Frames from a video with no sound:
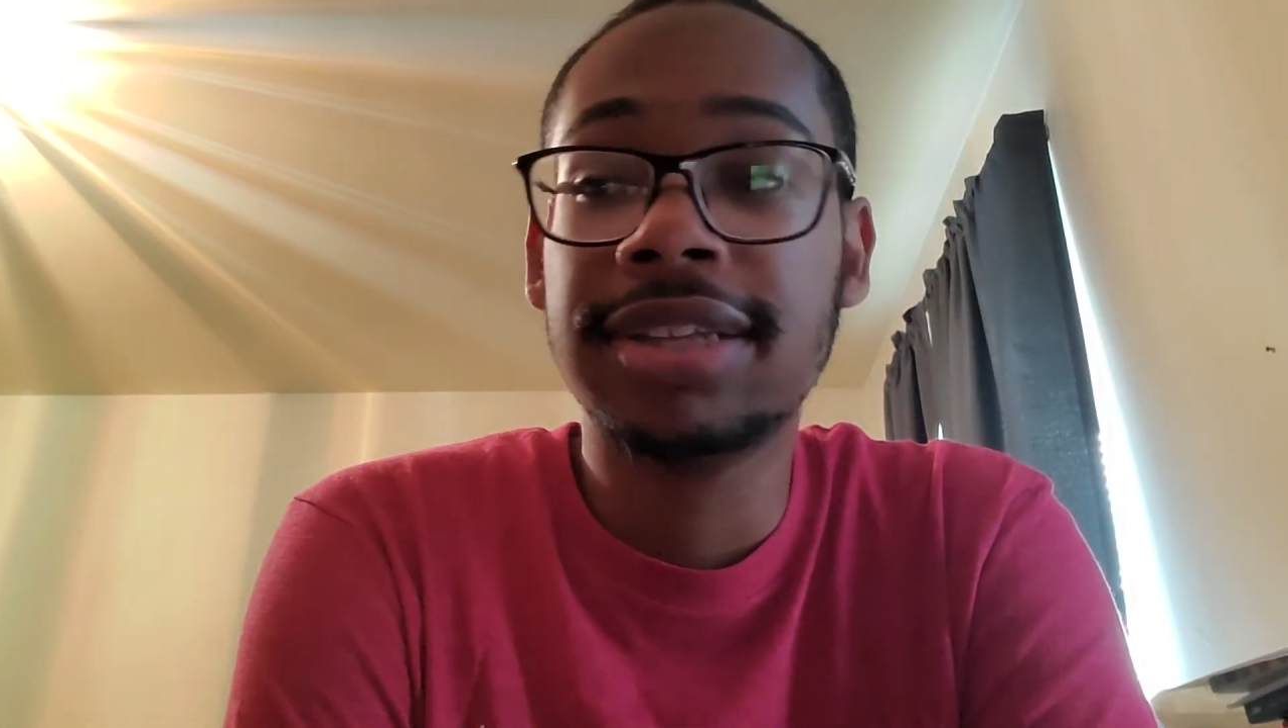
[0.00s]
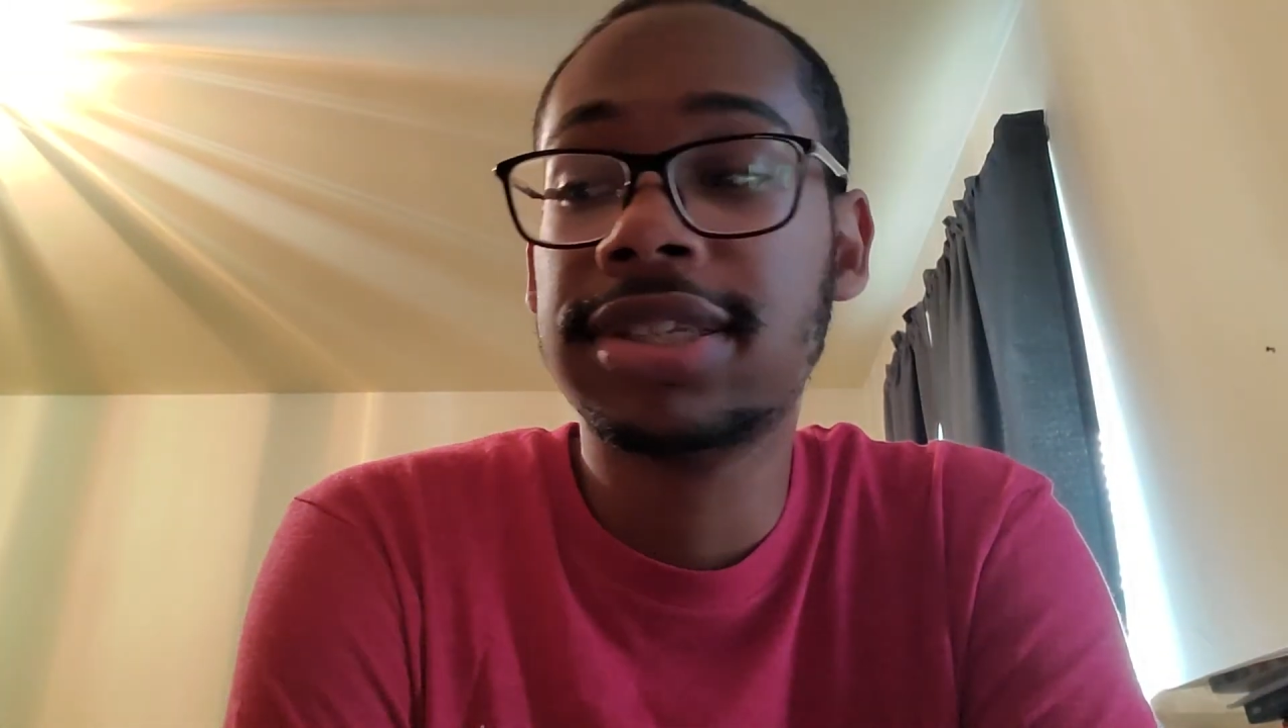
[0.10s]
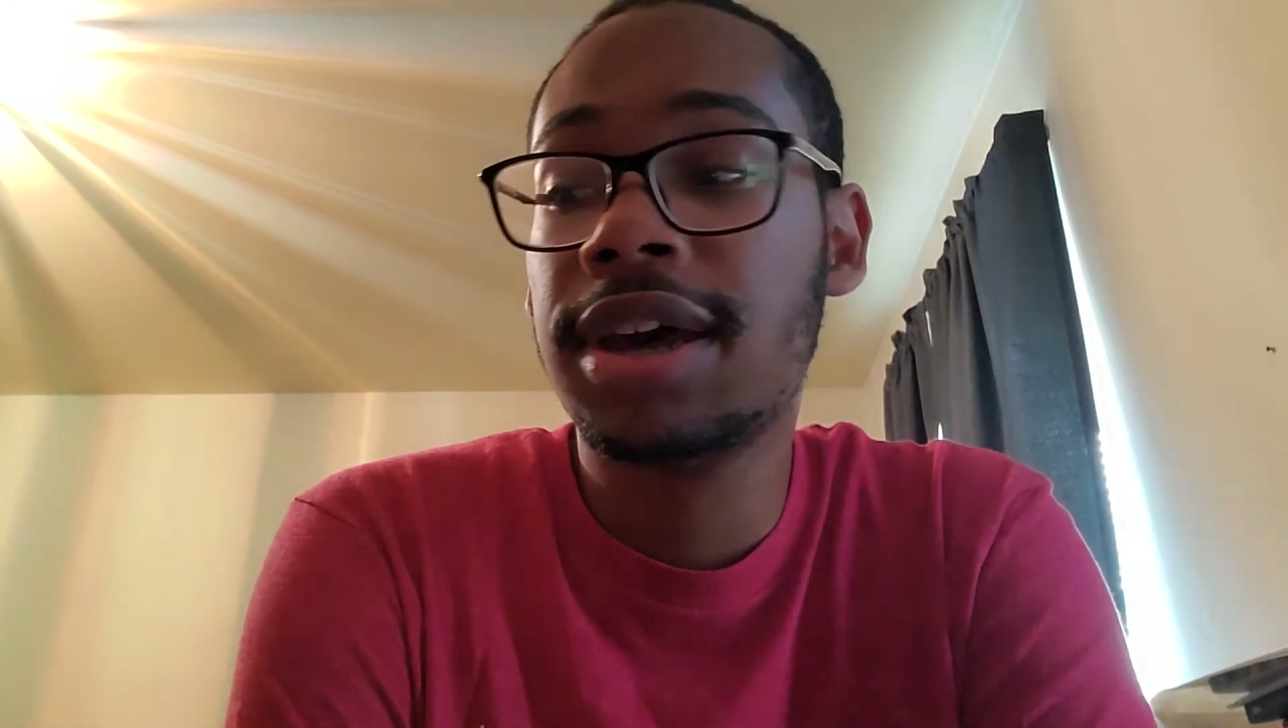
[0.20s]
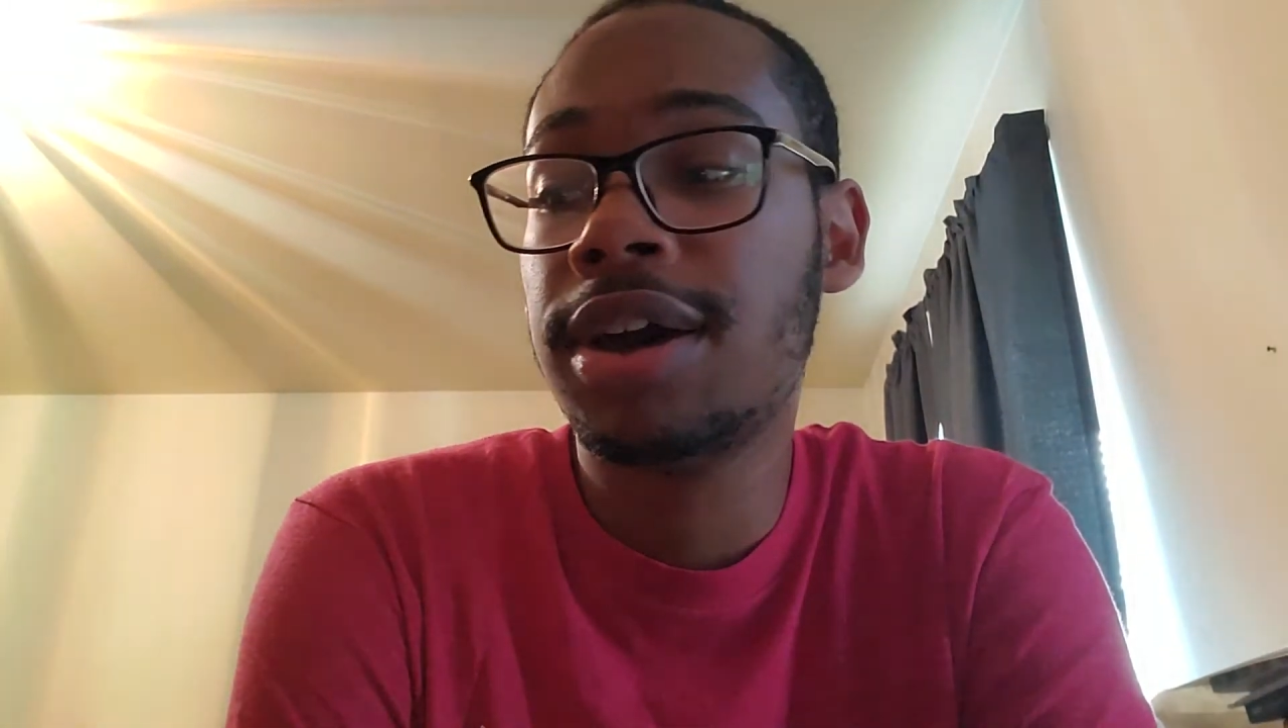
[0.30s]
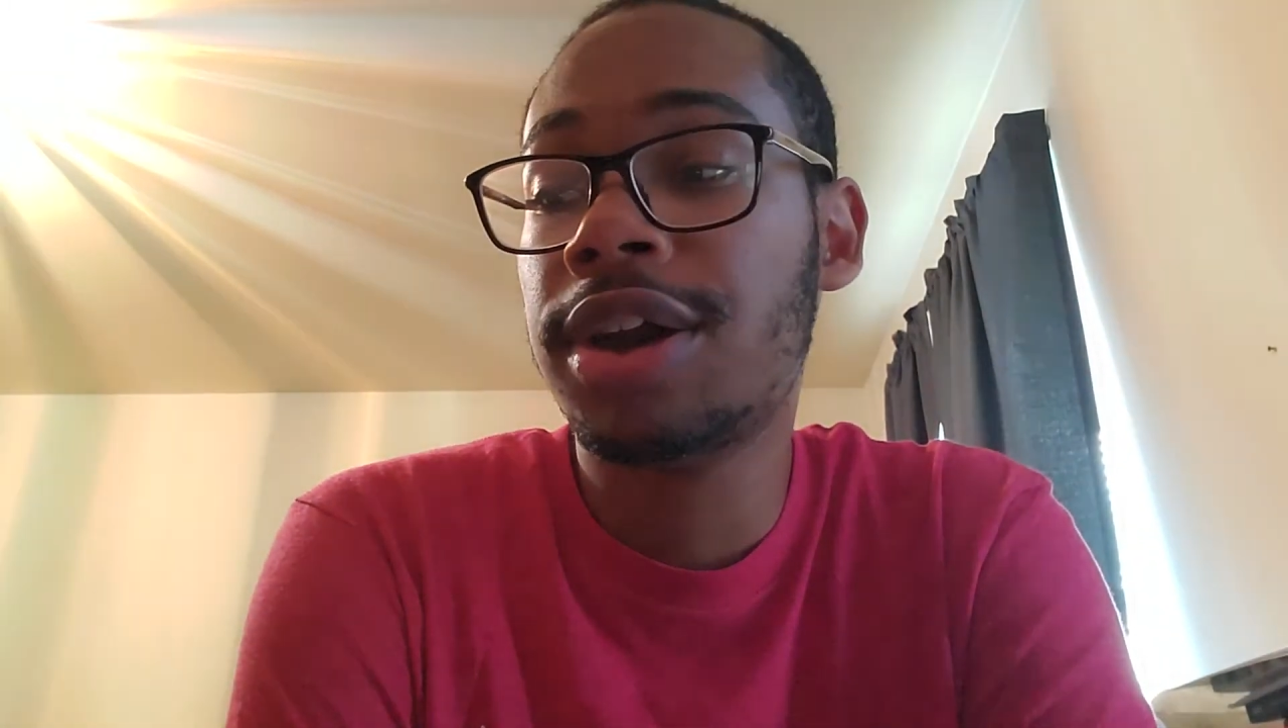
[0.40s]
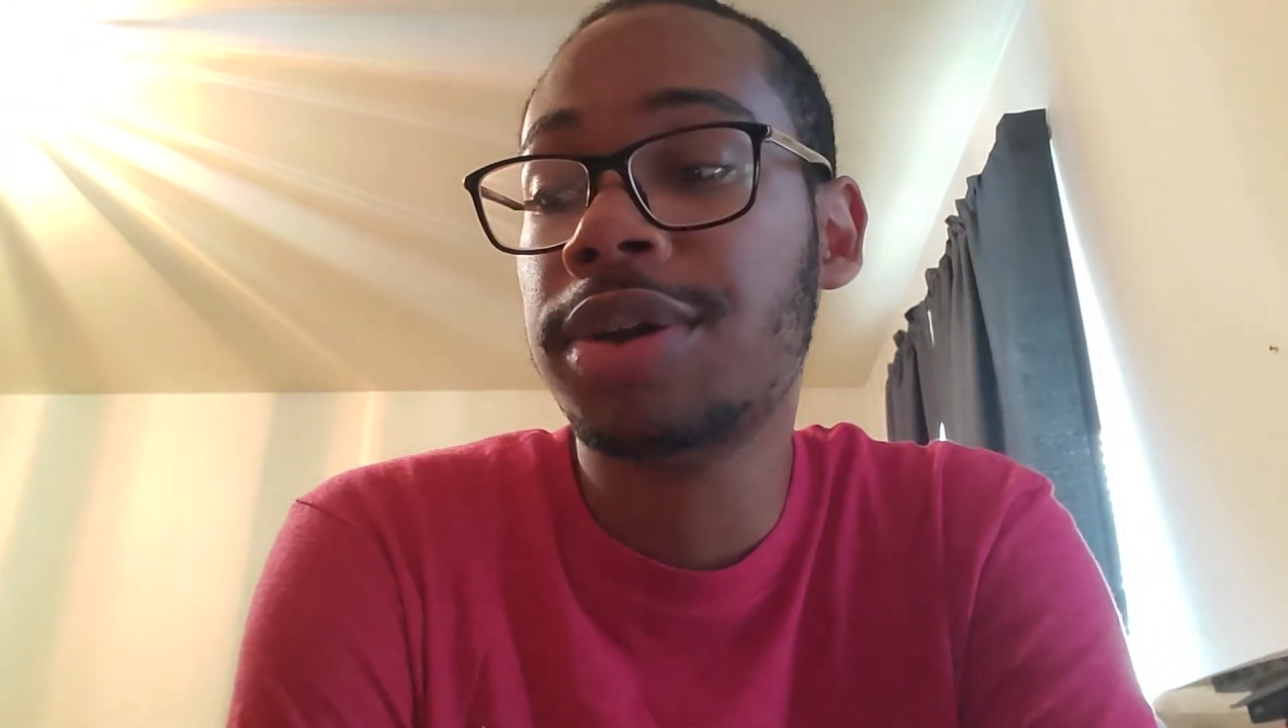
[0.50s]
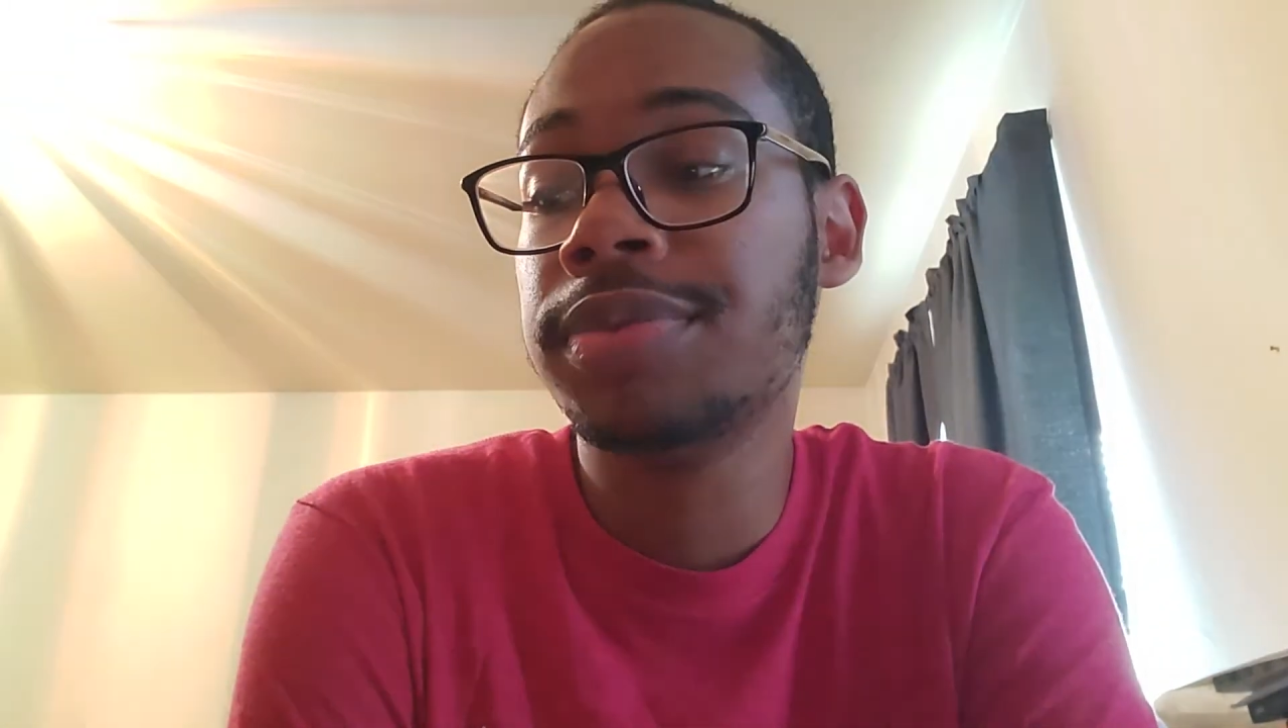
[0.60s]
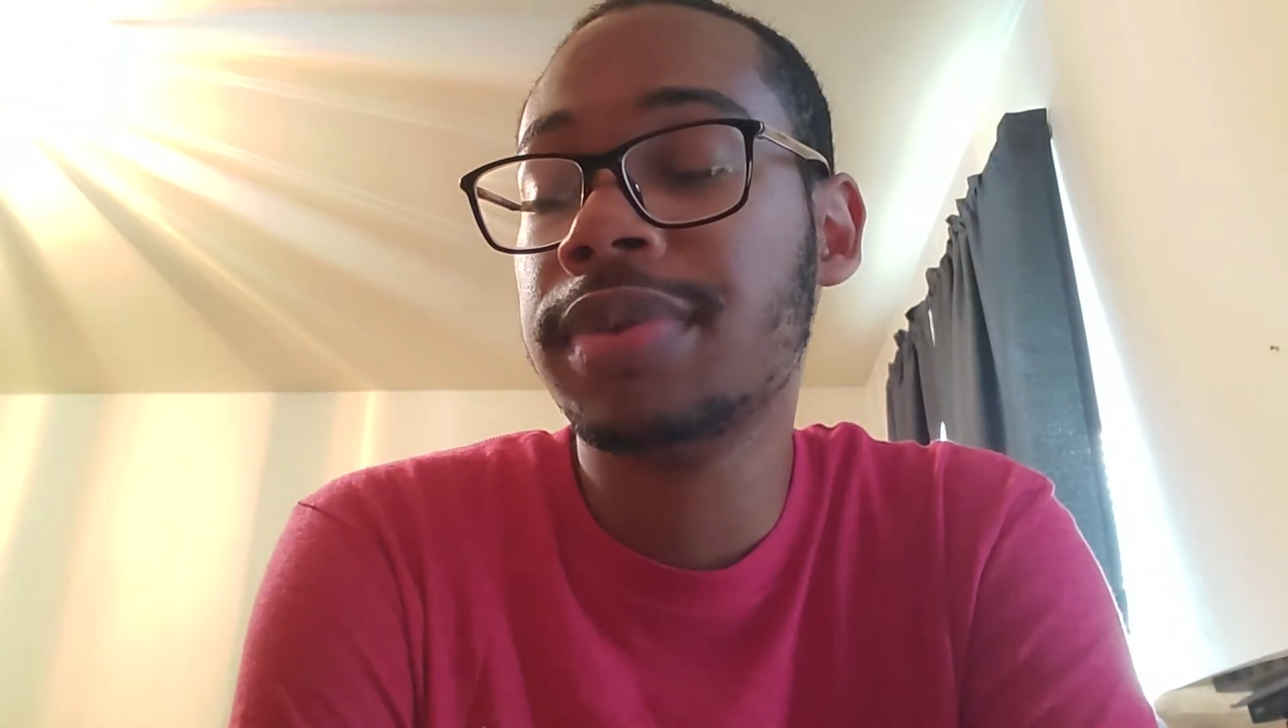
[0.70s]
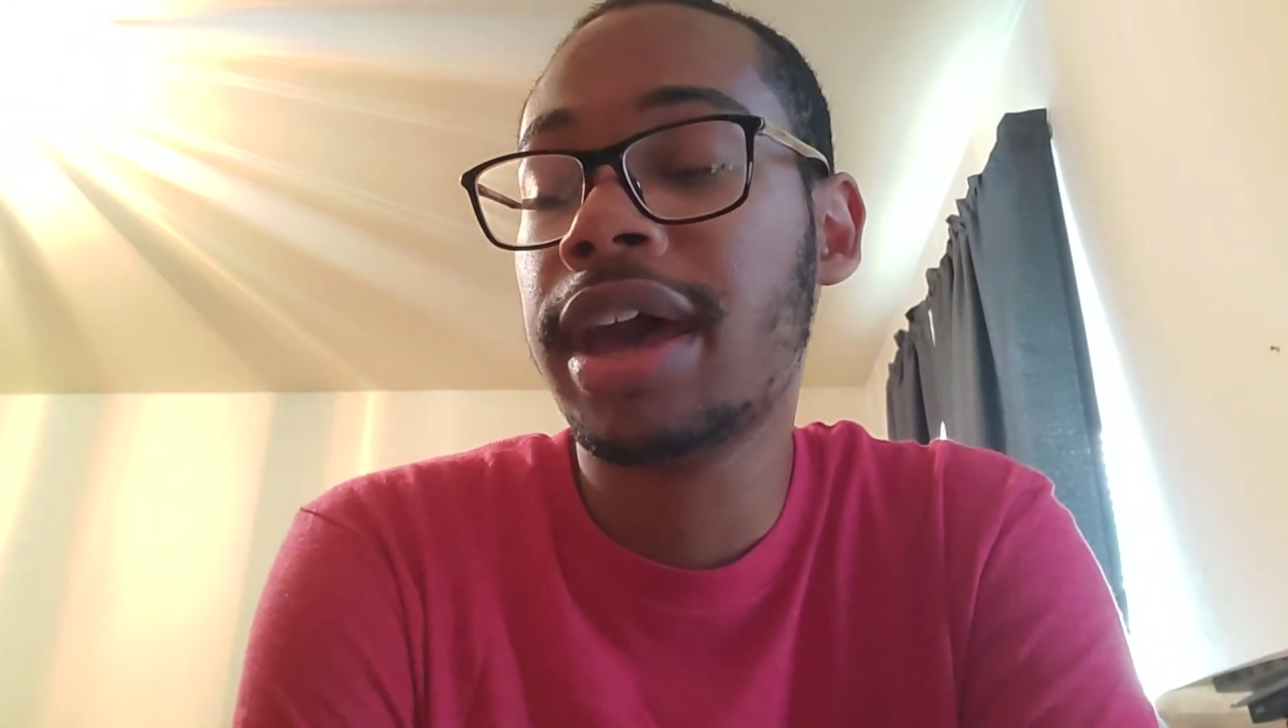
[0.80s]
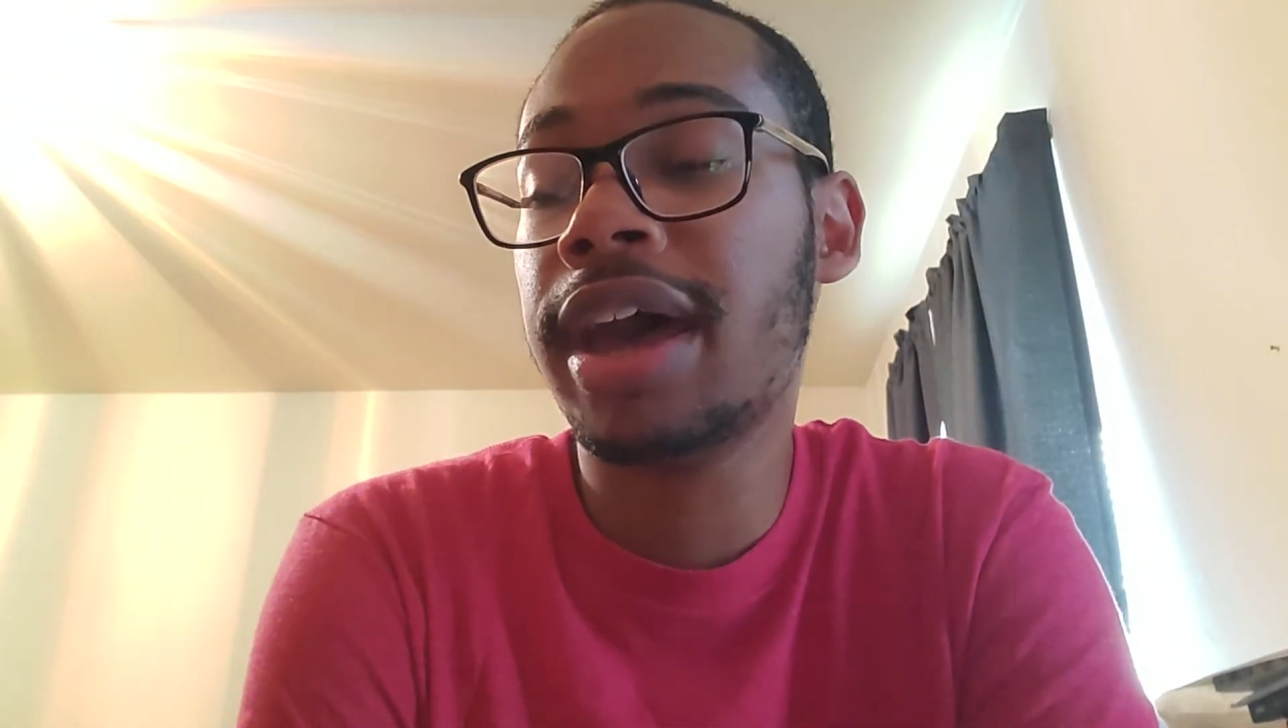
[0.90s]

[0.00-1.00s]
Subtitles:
So